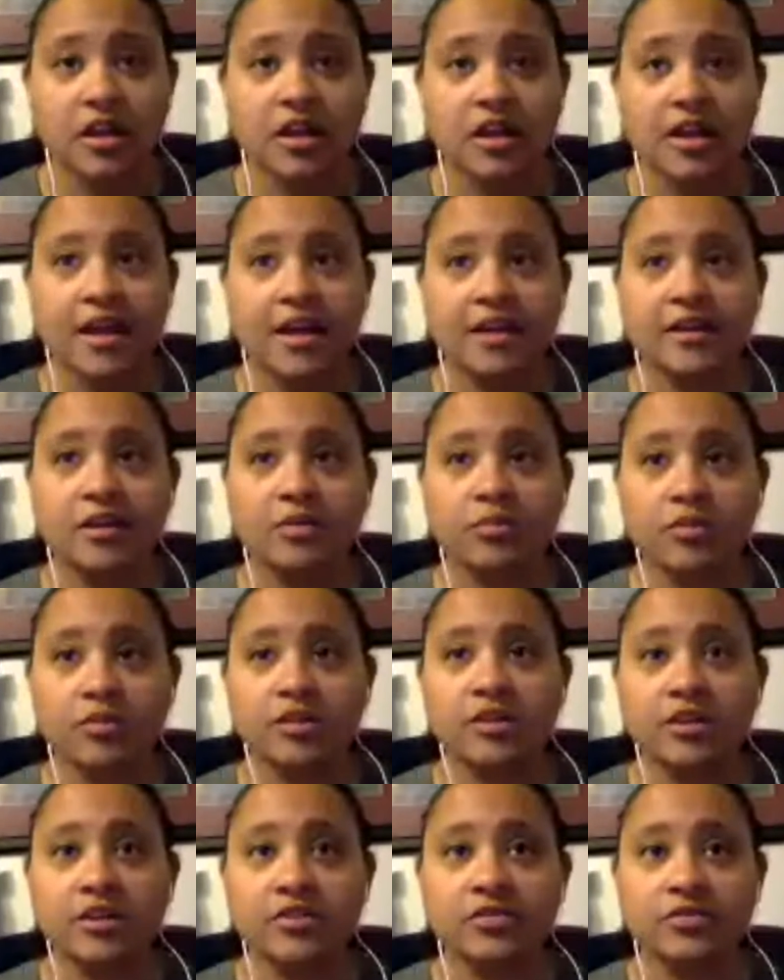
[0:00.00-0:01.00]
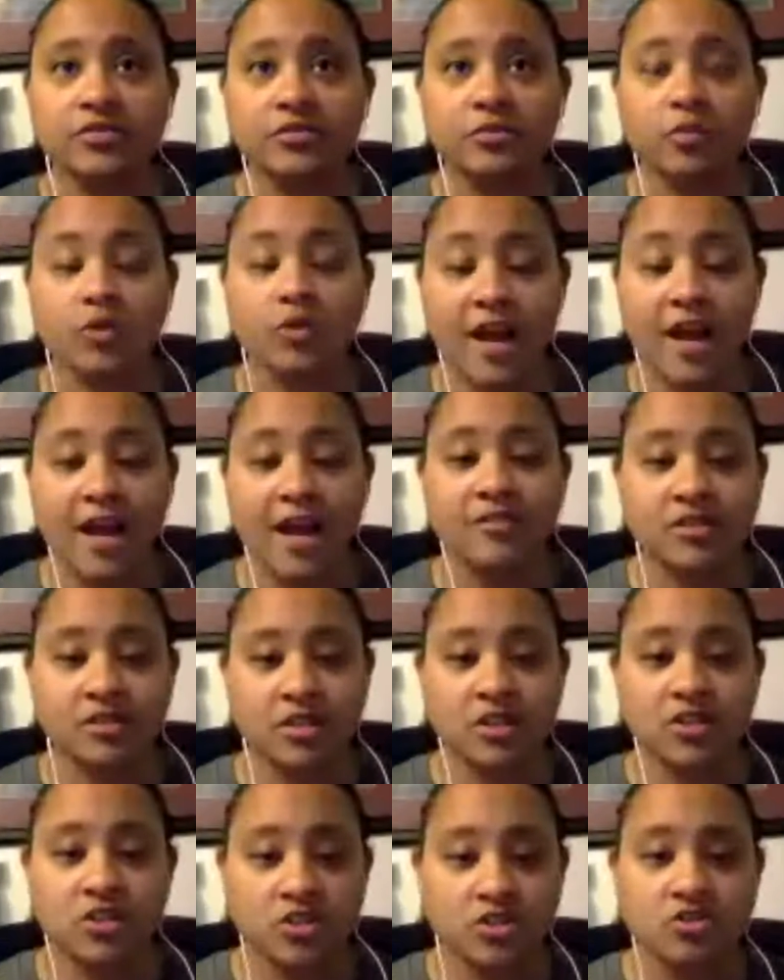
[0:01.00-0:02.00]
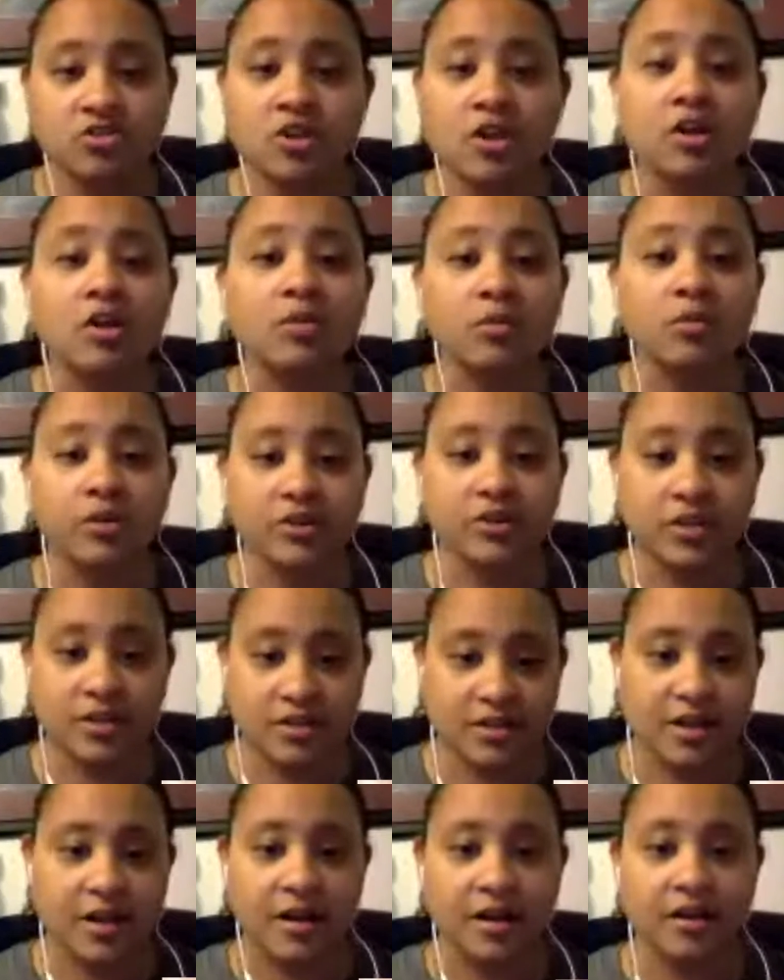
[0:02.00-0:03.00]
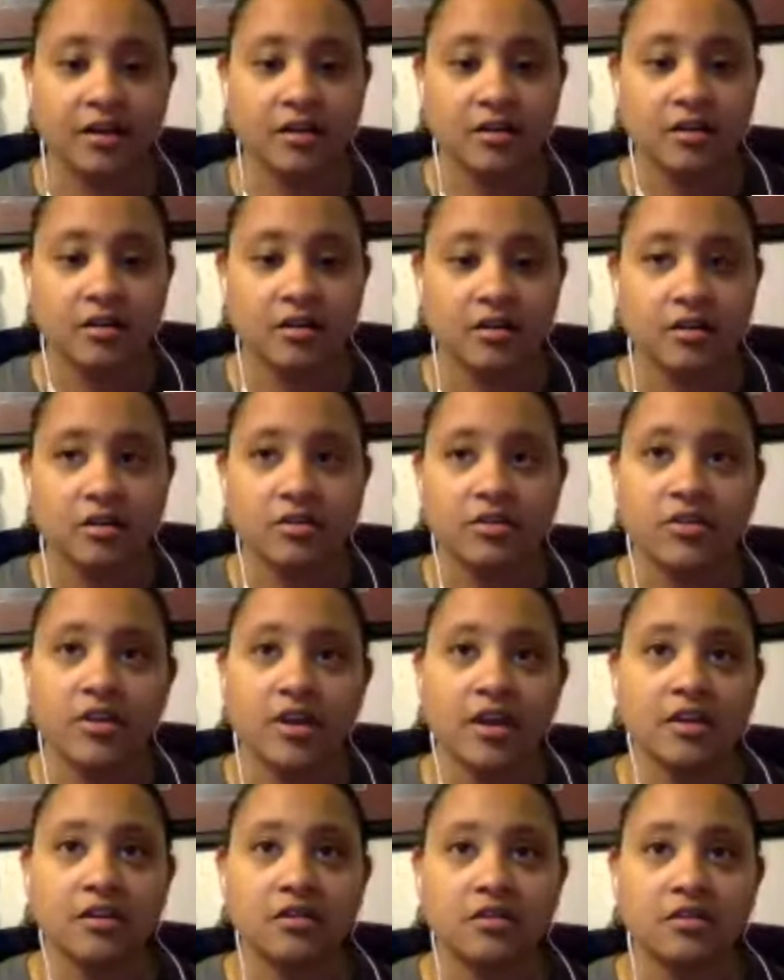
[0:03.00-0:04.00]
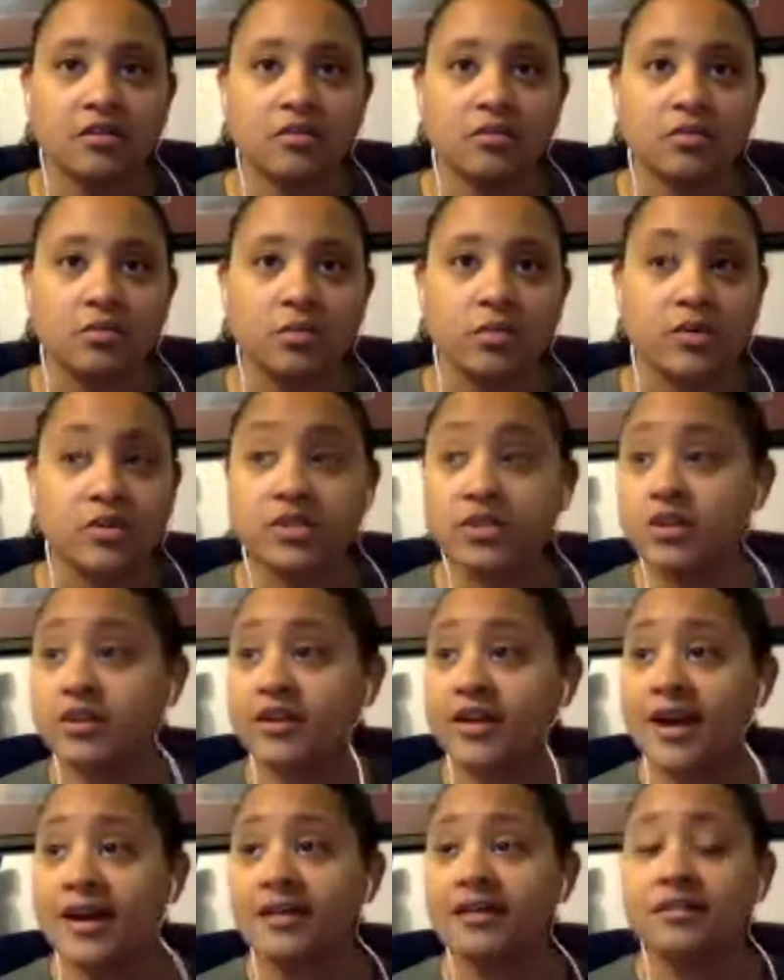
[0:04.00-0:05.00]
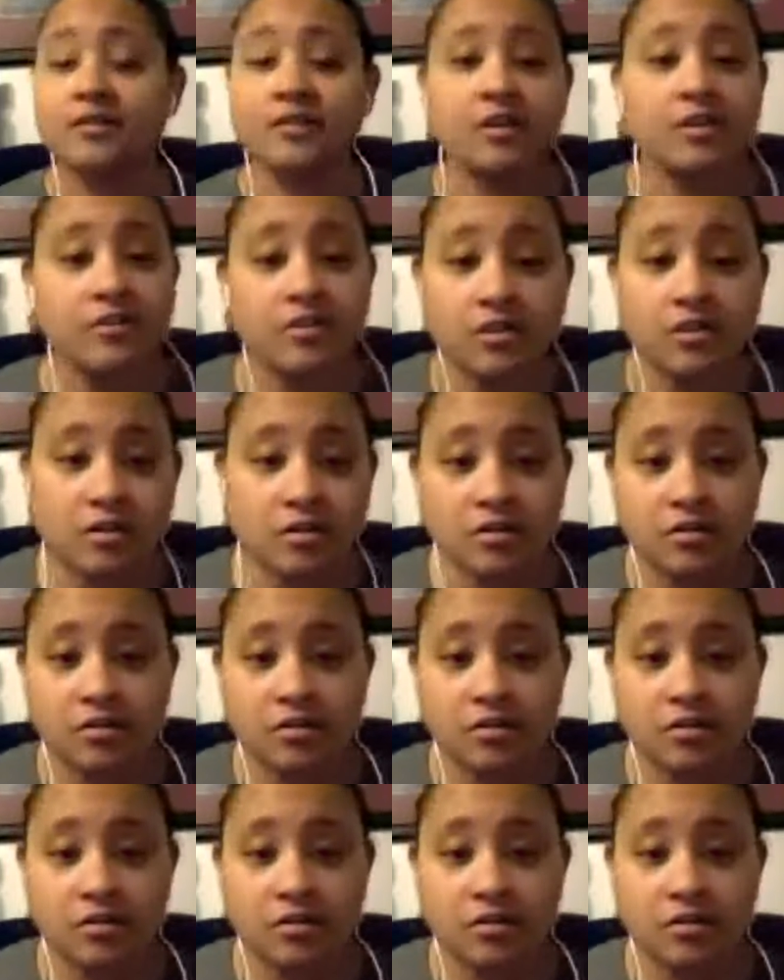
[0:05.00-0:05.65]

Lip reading: and they really were having such a struggle with this guy, then was there not another